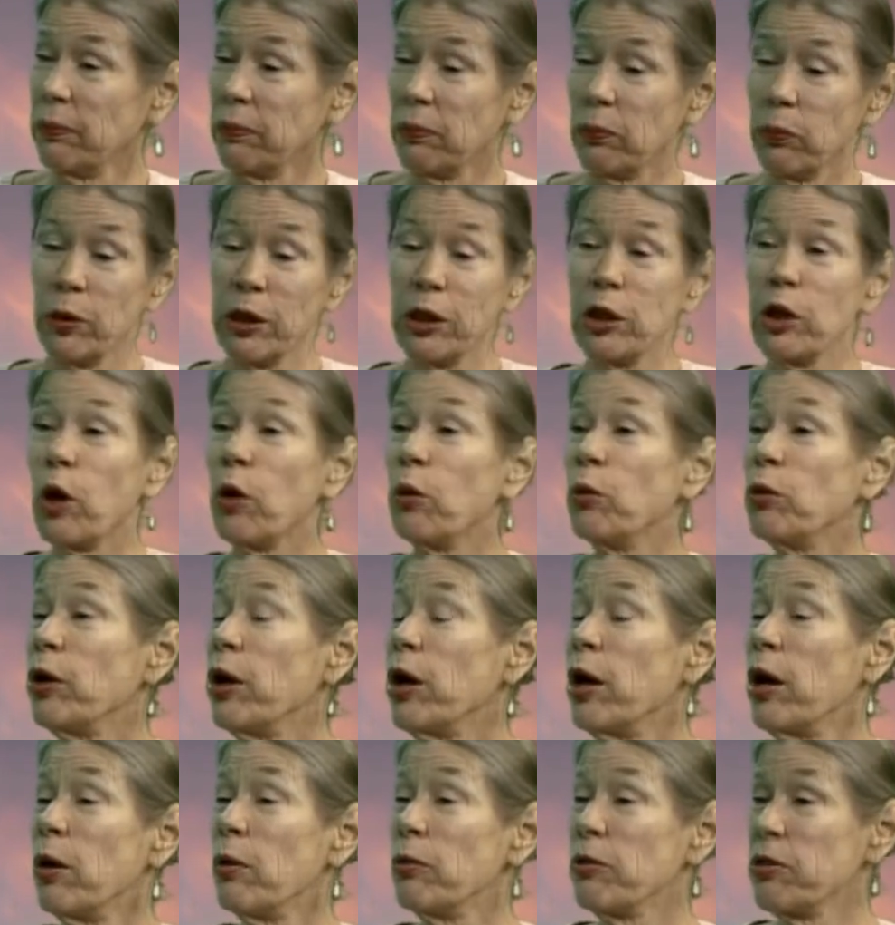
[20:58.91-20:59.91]
we don't
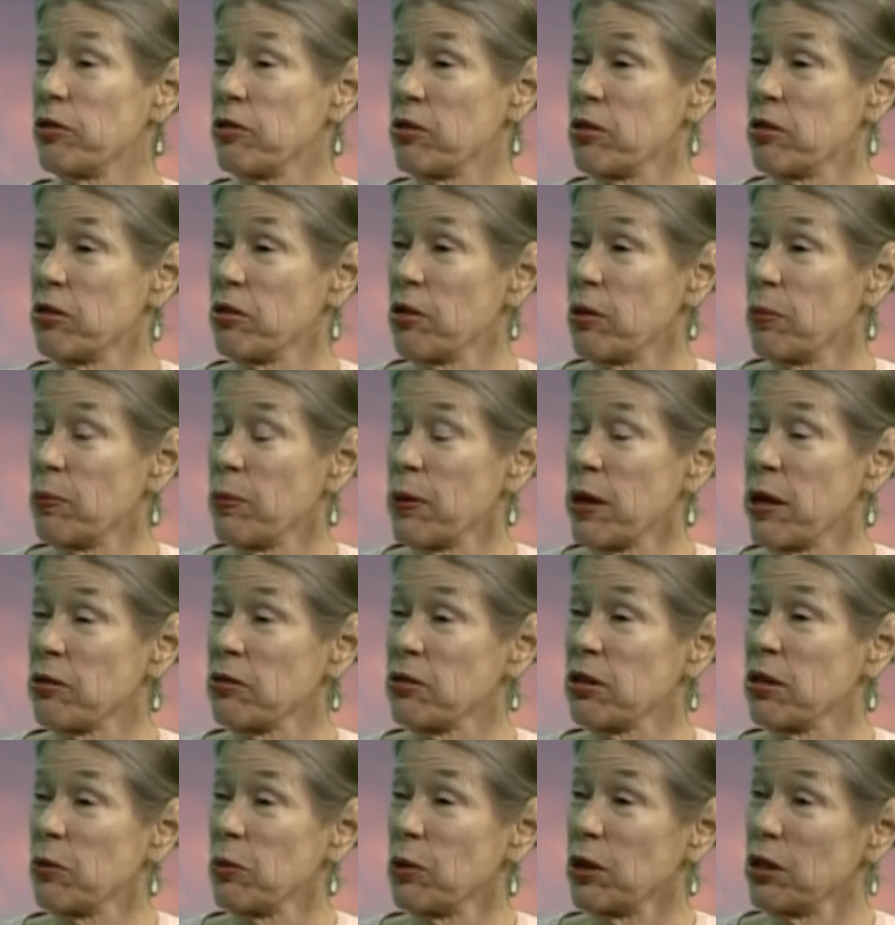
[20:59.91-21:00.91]
know, this is the
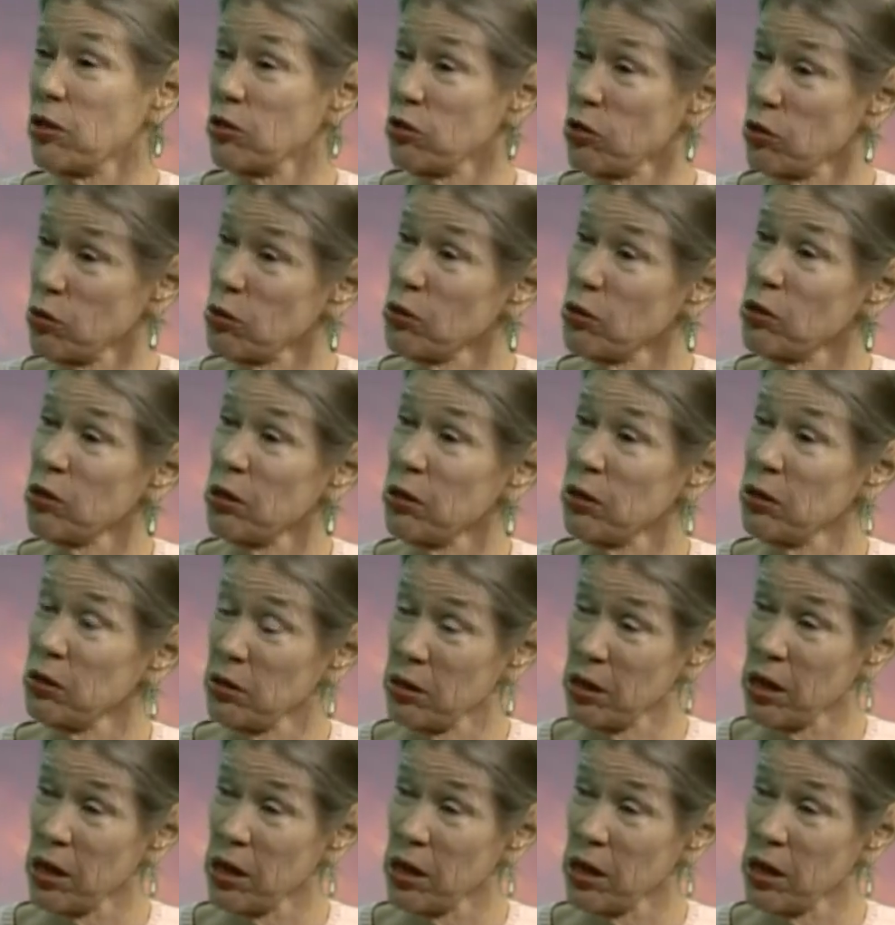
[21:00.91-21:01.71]
best thing we can do,